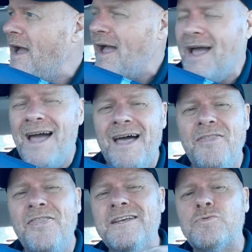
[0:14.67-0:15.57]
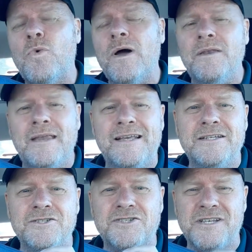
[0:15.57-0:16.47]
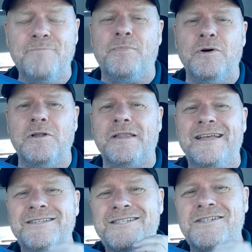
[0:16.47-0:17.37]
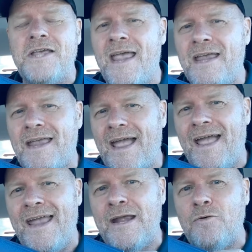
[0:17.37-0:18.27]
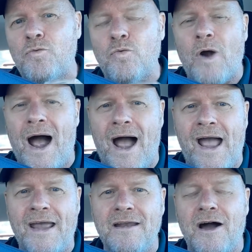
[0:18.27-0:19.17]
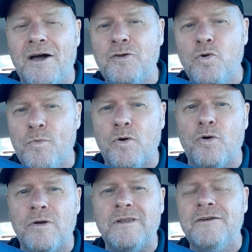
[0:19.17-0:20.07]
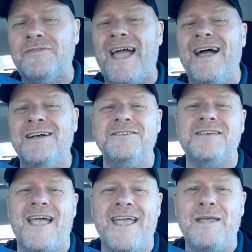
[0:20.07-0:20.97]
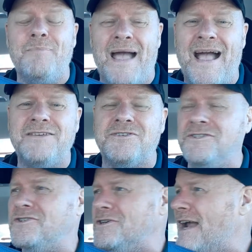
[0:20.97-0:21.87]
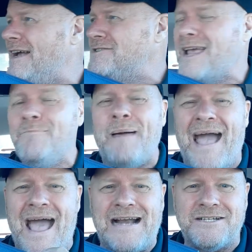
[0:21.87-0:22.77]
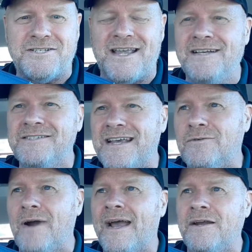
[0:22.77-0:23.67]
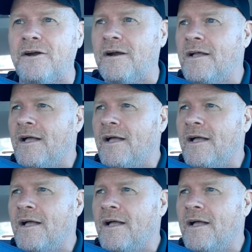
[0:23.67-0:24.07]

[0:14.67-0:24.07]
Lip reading: And this one is simple. It's take a ride on Uber or Lyft as a passenger, as a PAX, as a rider.